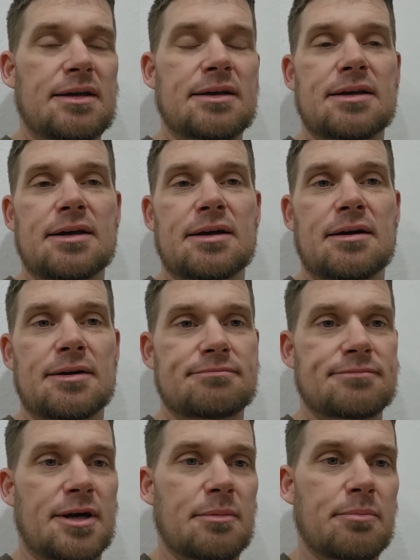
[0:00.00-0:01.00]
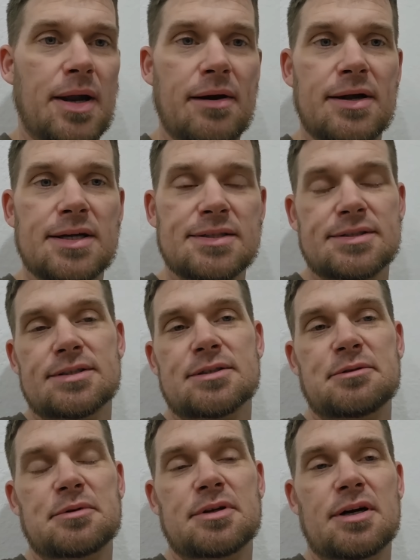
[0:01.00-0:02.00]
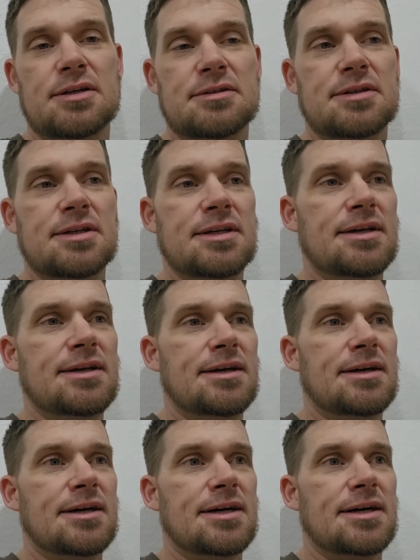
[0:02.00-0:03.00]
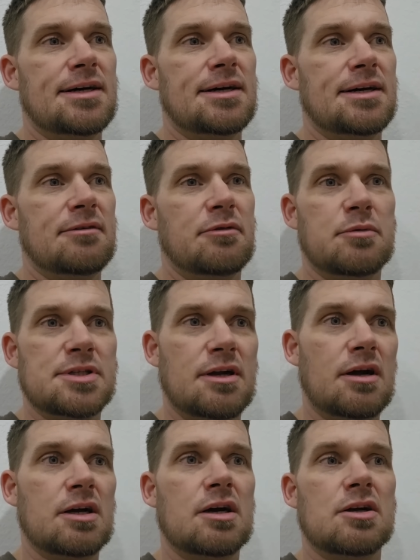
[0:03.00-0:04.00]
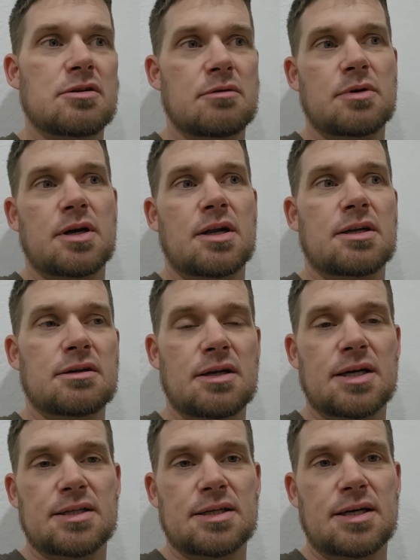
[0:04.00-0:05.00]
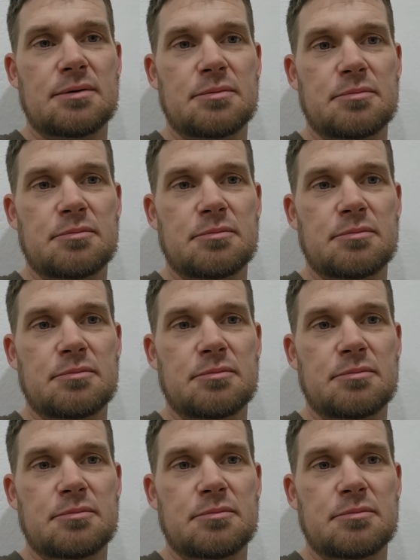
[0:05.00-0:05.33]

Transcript: get our, our bearings in this new country uh, if it was in our country and we got a deal like that, it,